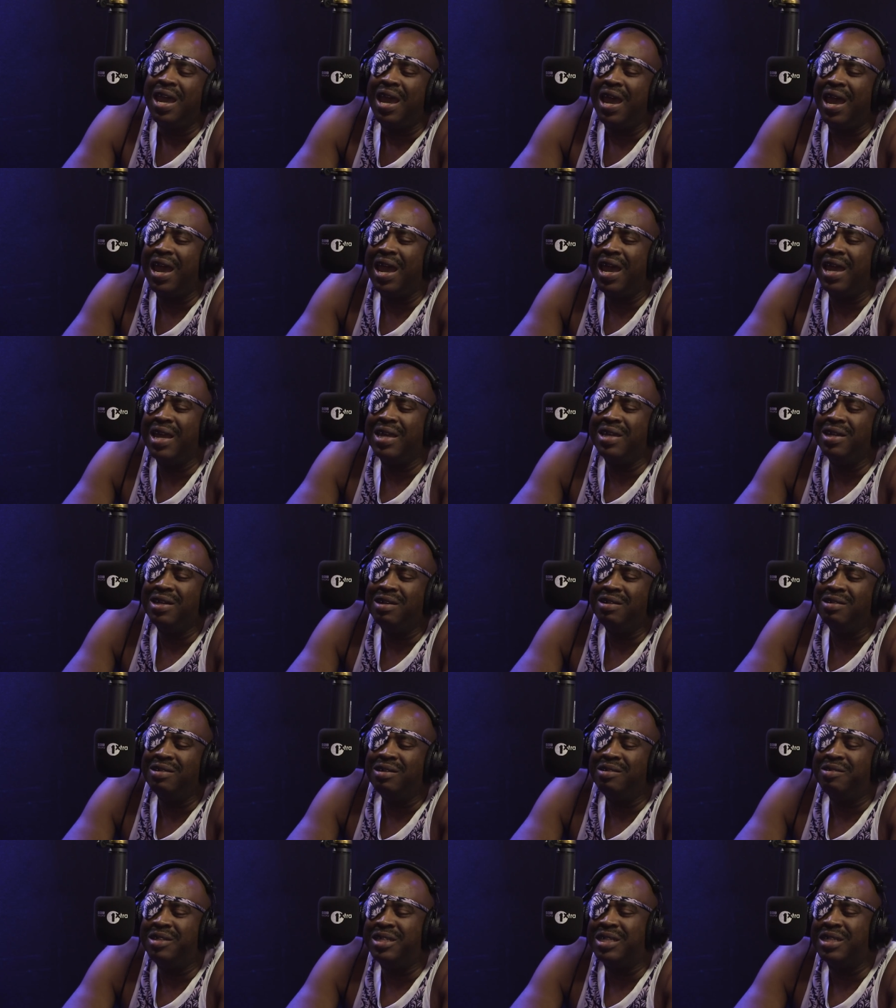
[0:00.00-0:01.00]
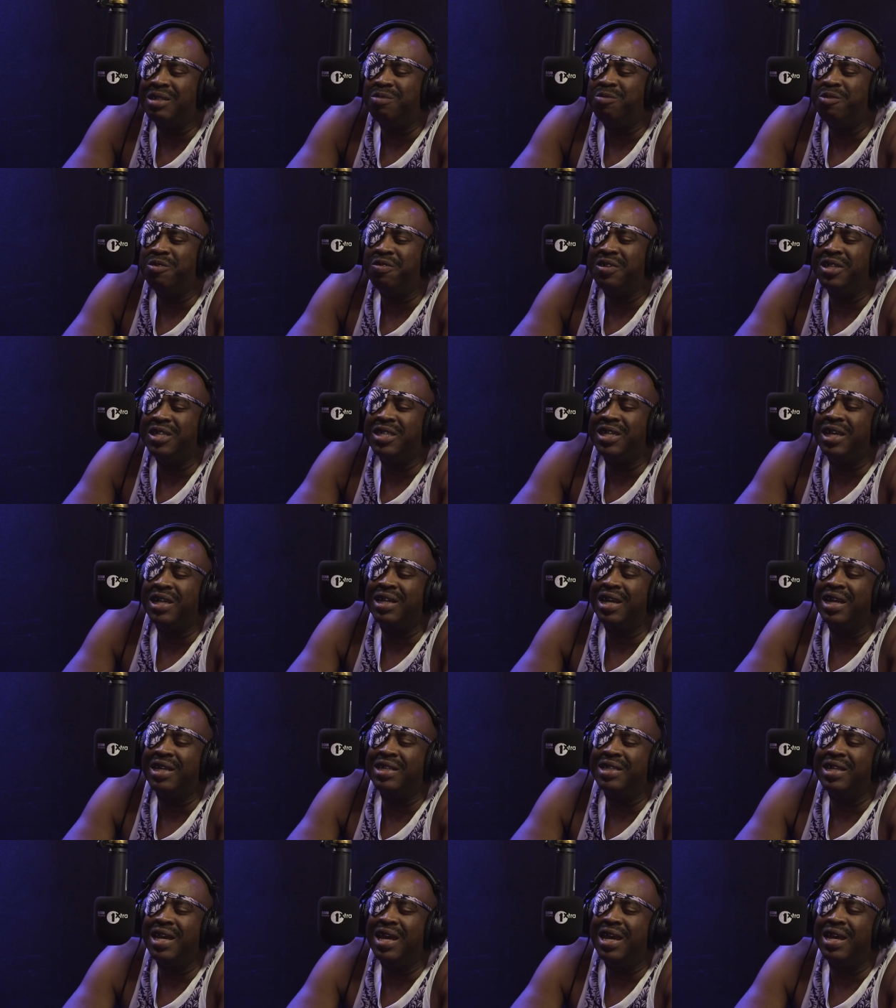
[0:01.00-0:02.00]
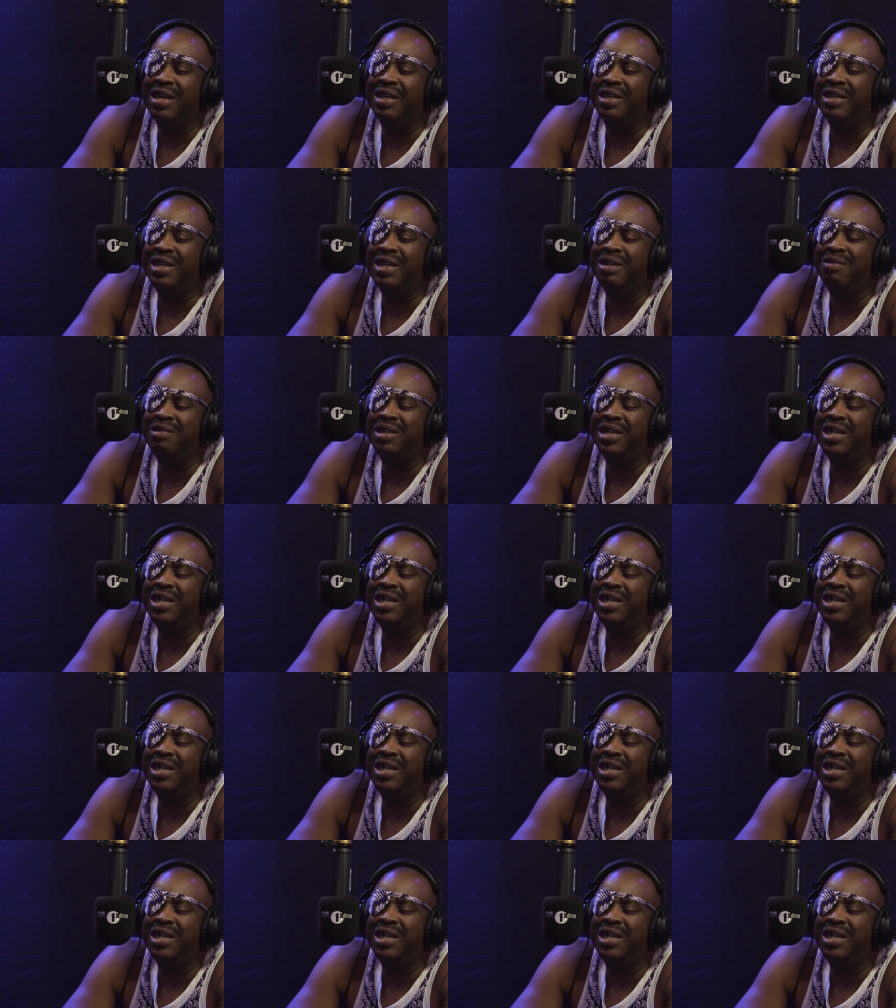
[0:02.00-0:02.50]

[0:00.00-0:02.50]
And you know, we just move and shake like that and keep